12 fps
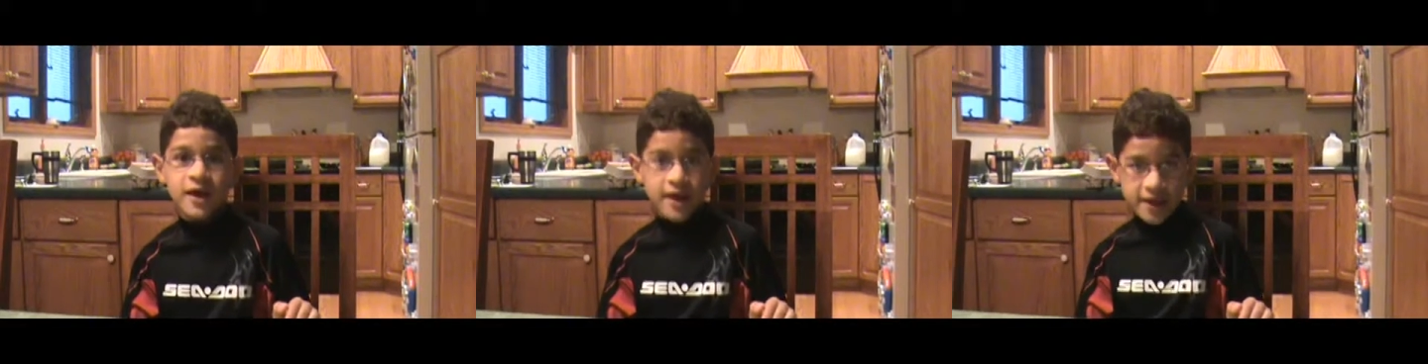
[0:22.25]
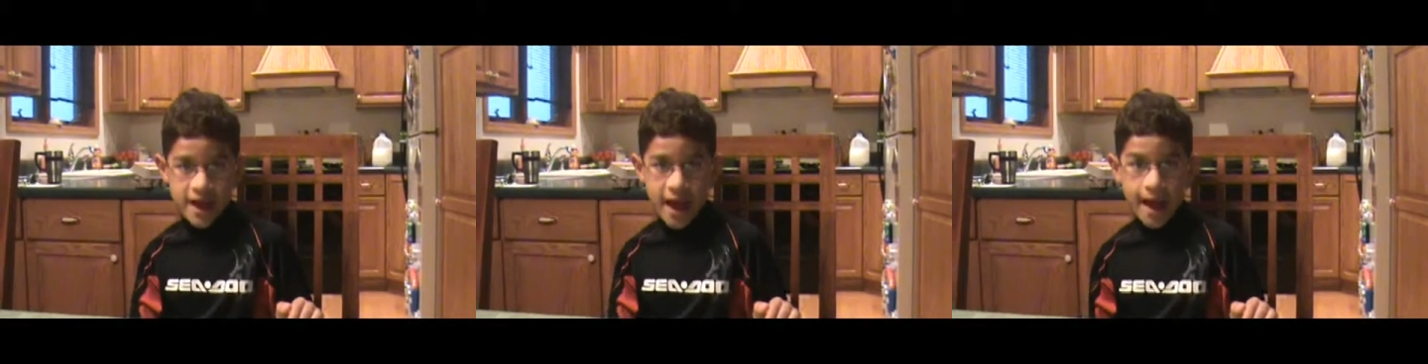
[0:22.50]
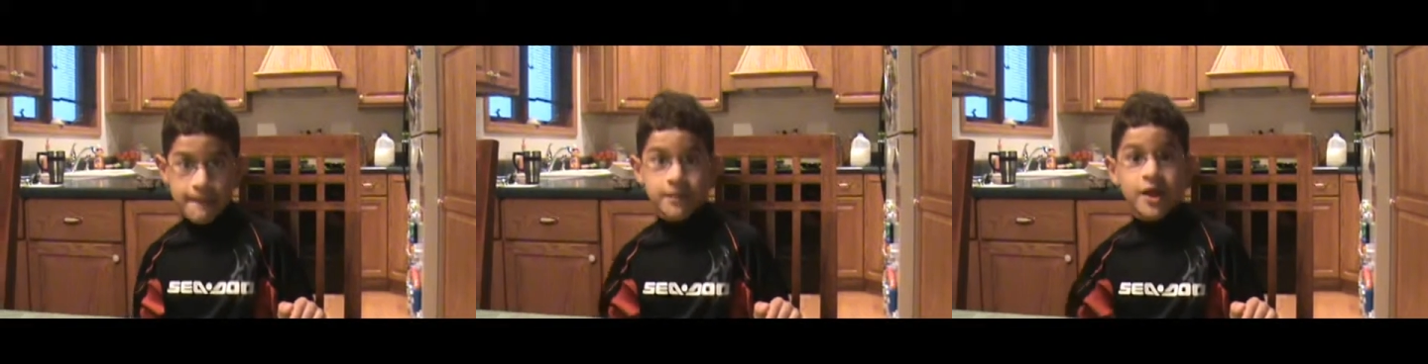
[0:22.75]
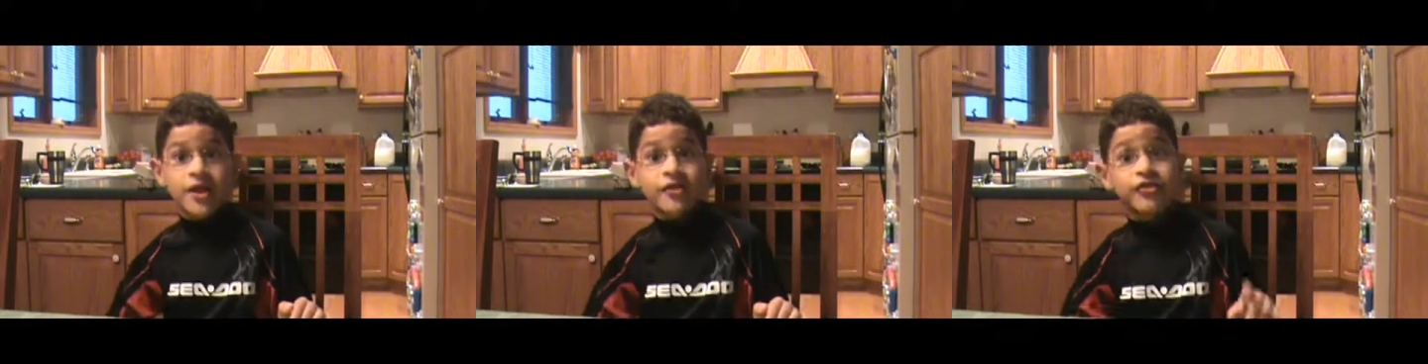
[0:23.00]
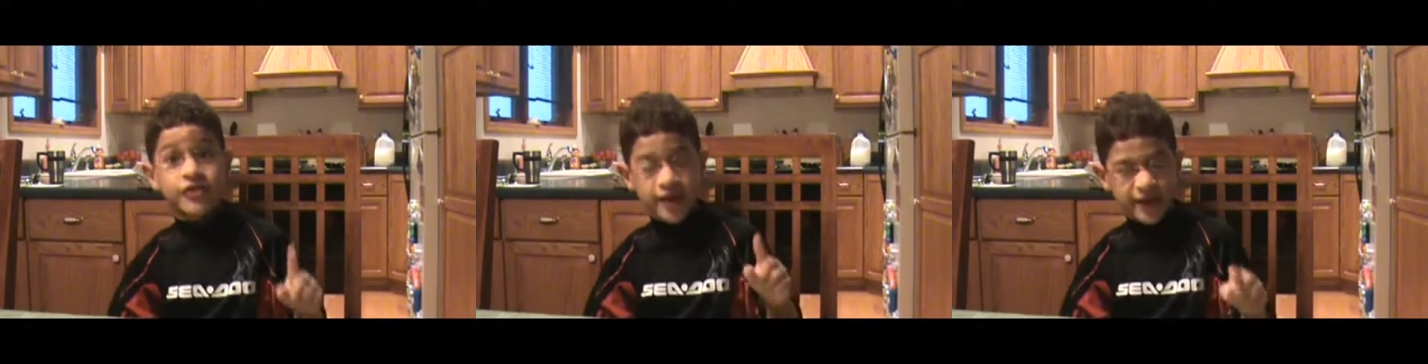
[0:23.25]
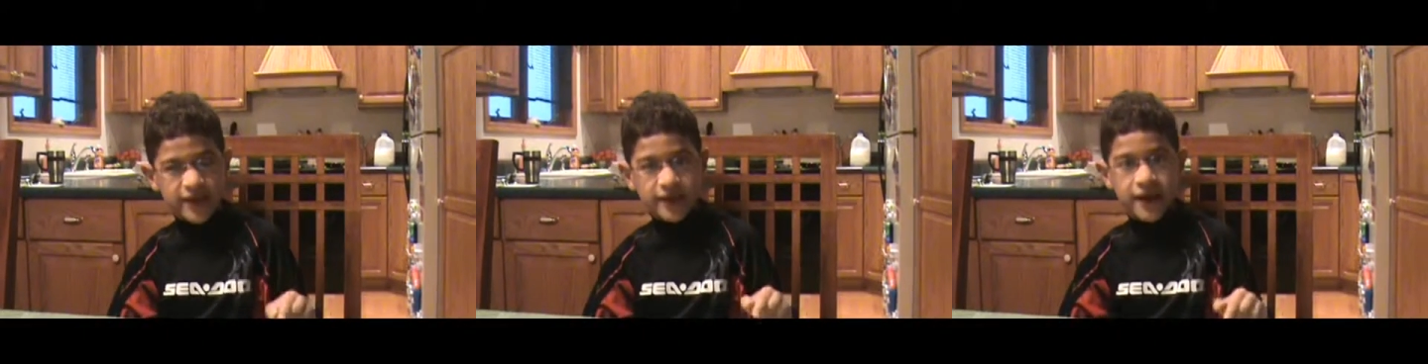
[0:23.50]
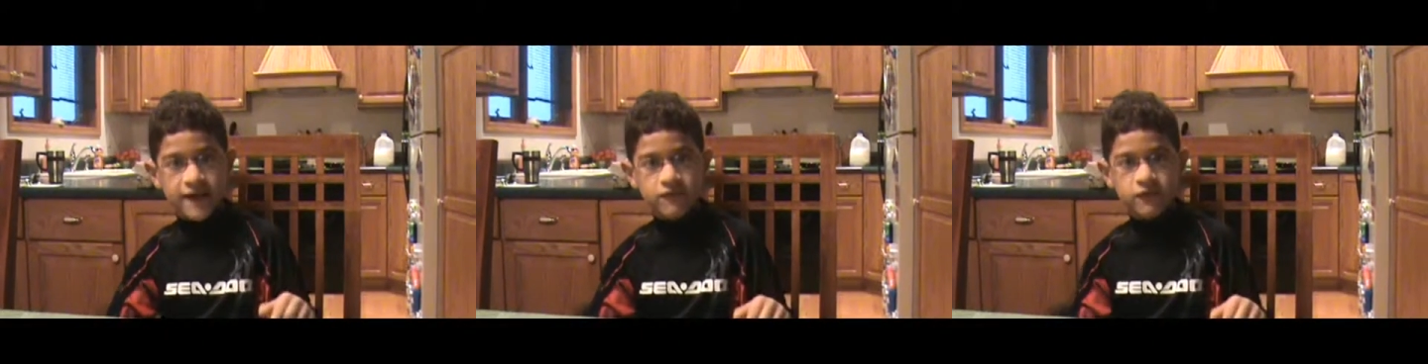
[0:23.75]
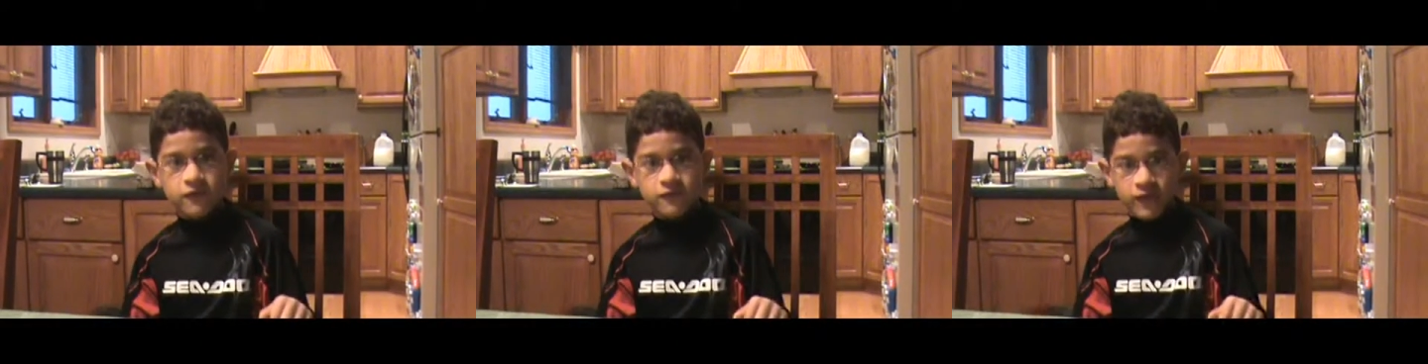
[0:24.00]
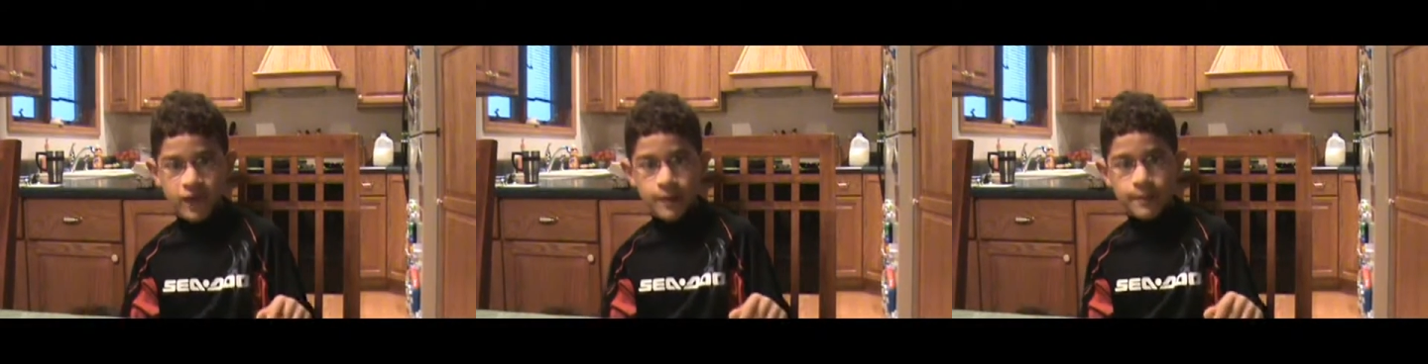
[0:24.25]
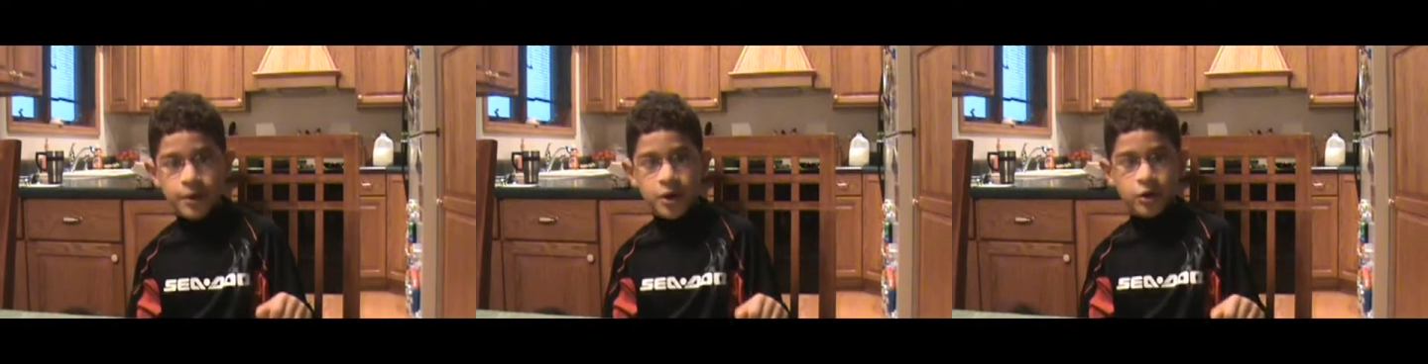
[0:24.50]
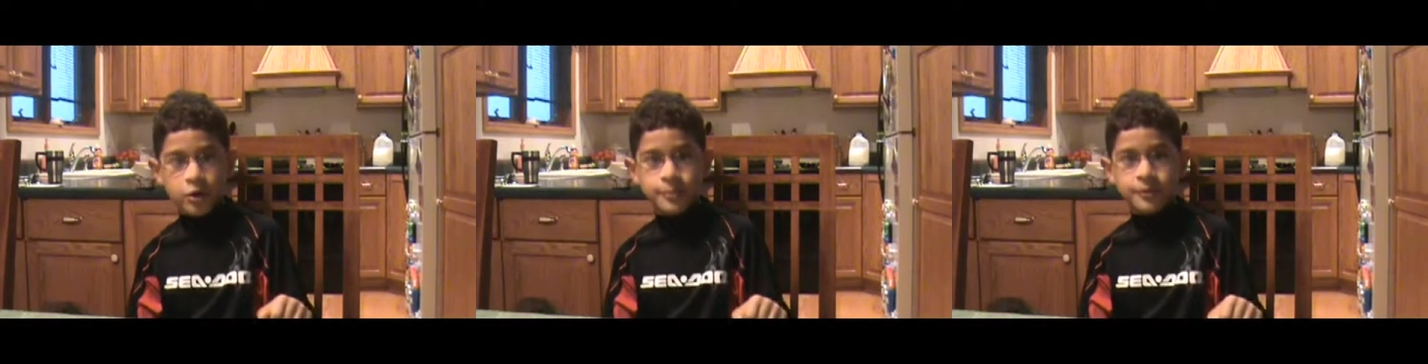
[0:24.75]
Yeah, they can have vampire